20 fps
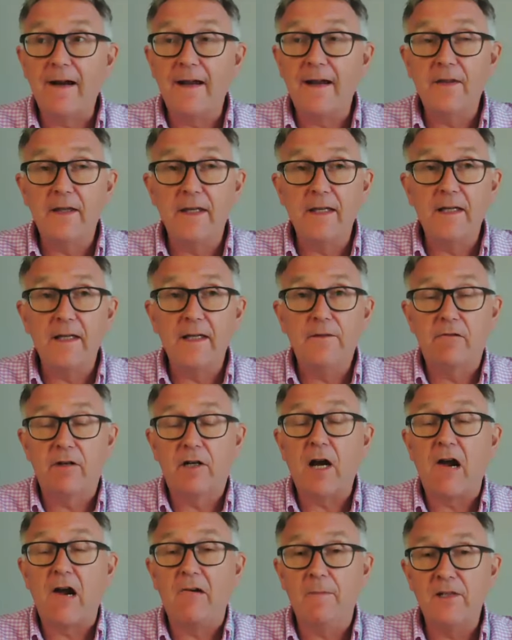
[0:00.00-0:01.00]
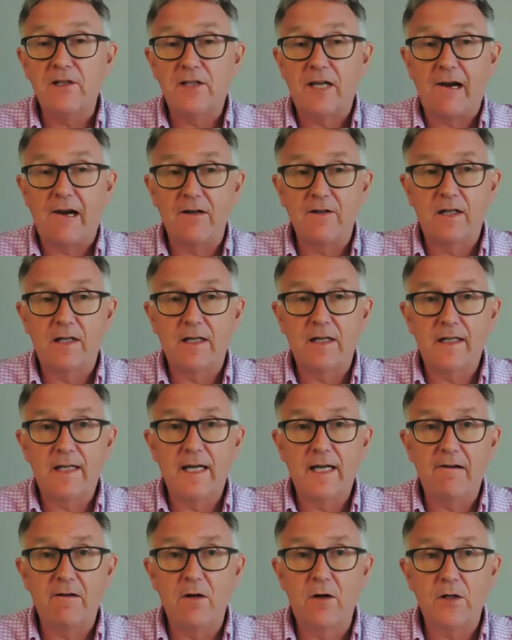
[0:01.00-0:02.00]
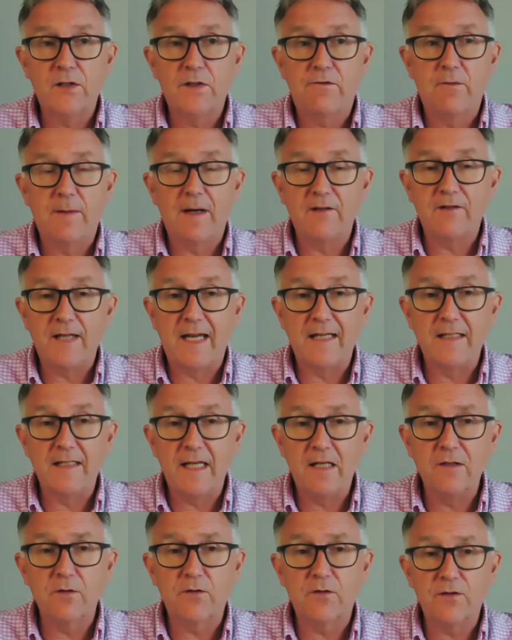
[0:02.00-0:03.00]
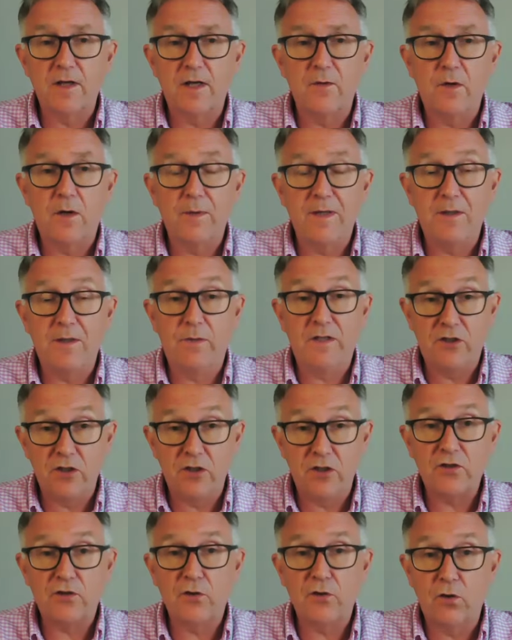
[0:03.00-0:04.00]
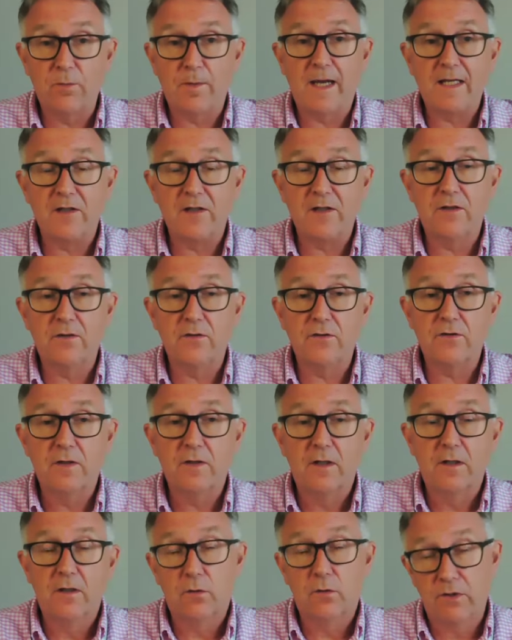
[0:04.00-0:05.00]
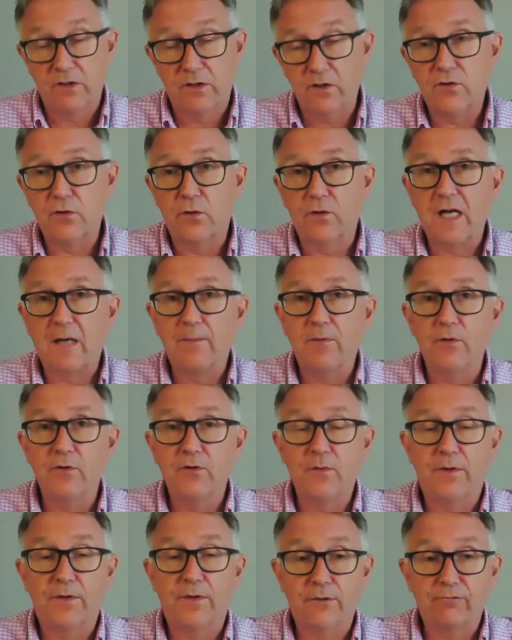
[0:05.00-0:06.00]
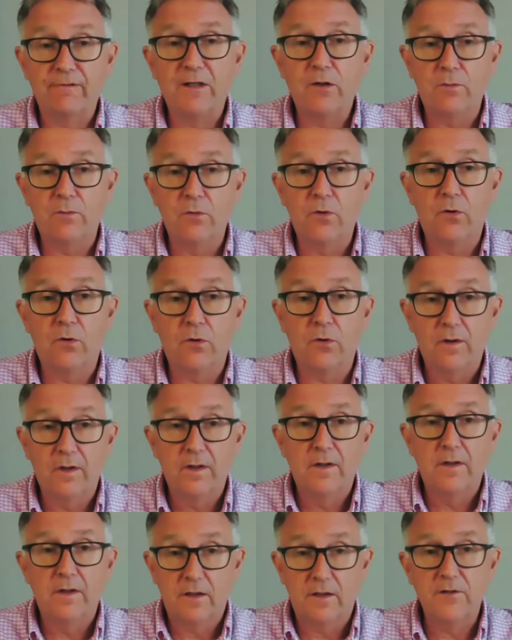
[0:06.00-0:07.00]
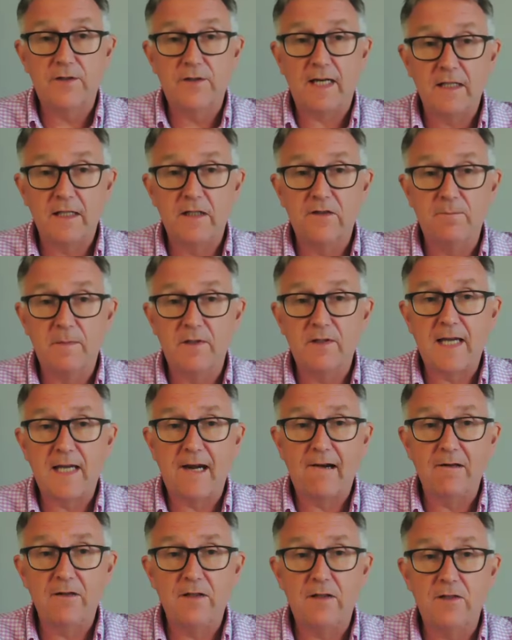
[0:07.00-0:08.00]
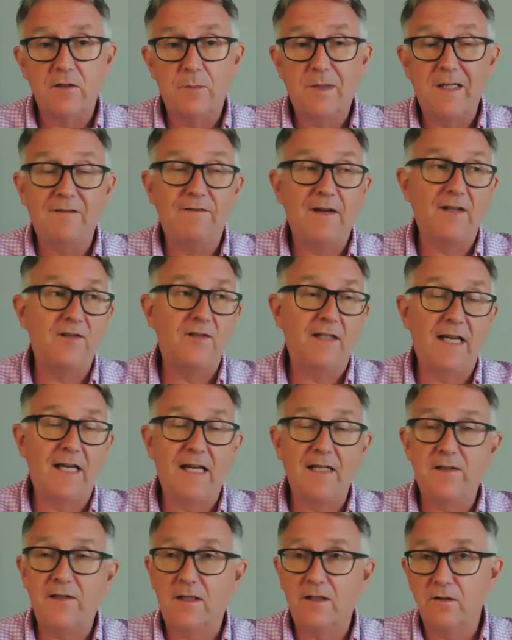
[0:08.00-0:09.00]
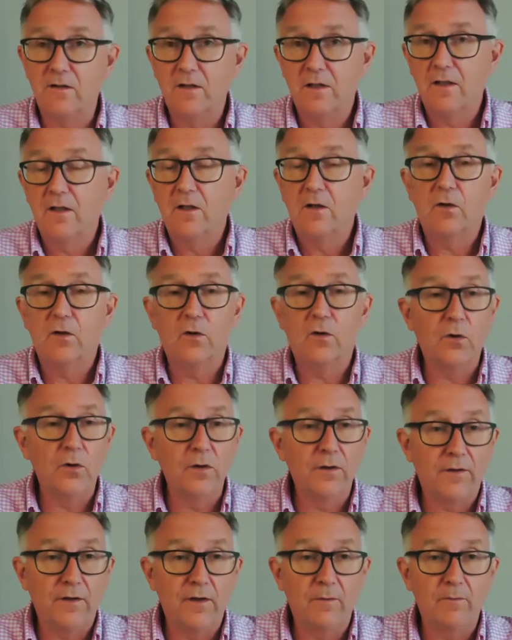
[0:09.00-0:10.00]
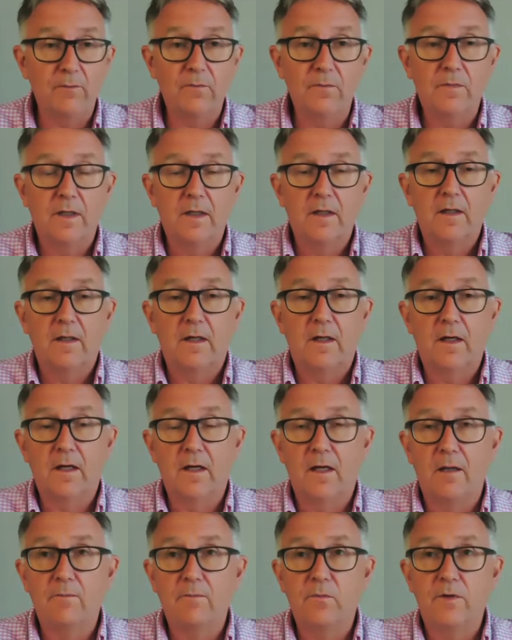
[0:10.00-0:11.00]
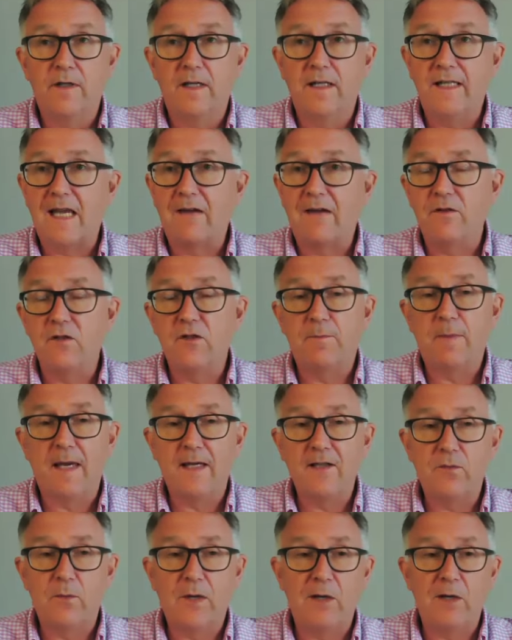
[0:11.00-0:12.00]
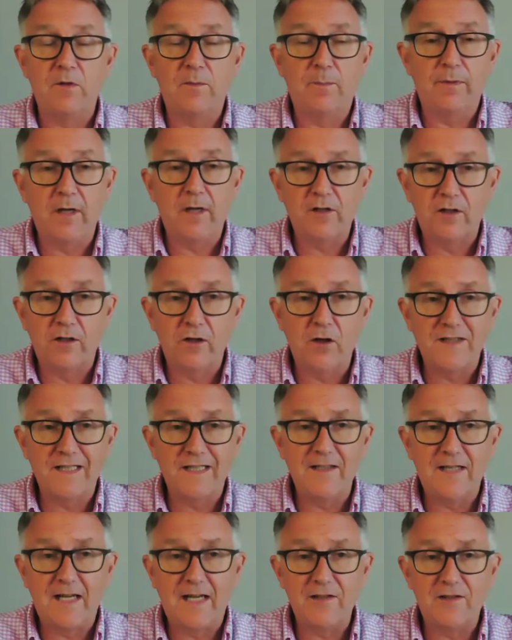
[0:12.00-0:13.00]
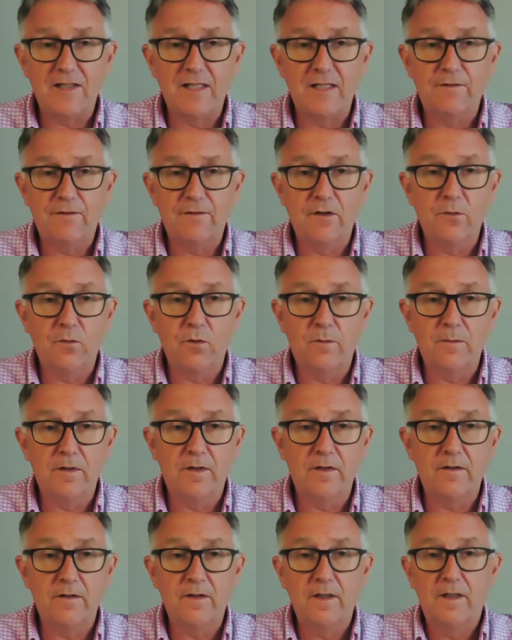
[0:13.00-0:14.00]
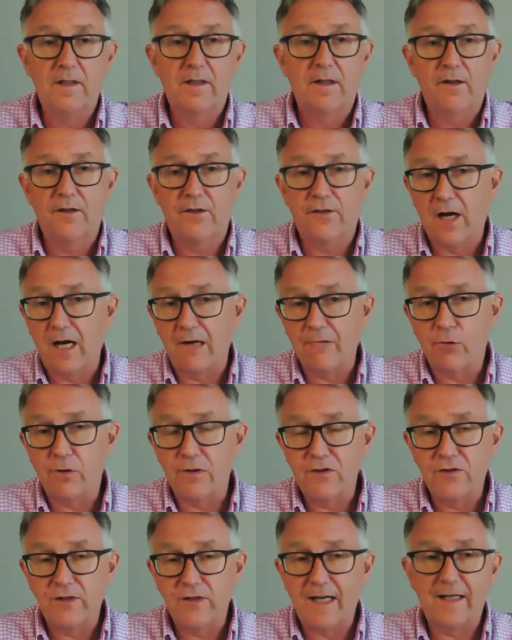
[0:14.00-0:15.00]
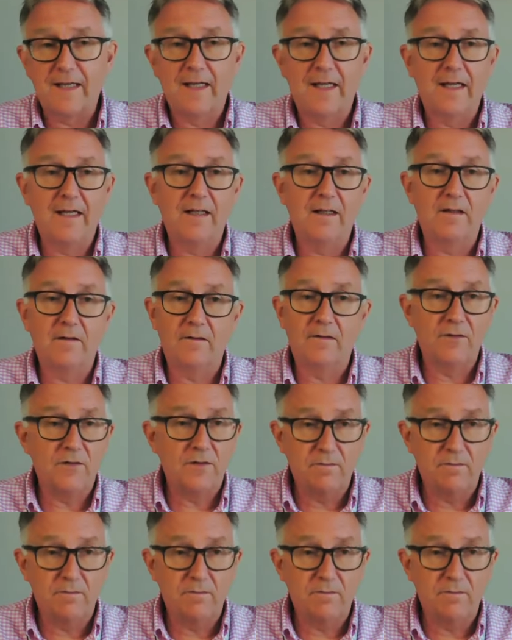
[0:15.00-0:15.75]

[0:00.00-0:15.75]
ran the recurrent miscarriage clinic here in Oxford for about 10 years or so, where we just saw couples with 3 or more consecutive miscarriages, and we investigated all of them in the evidence-based way with blood clotting testing for the woman, thyroid checking,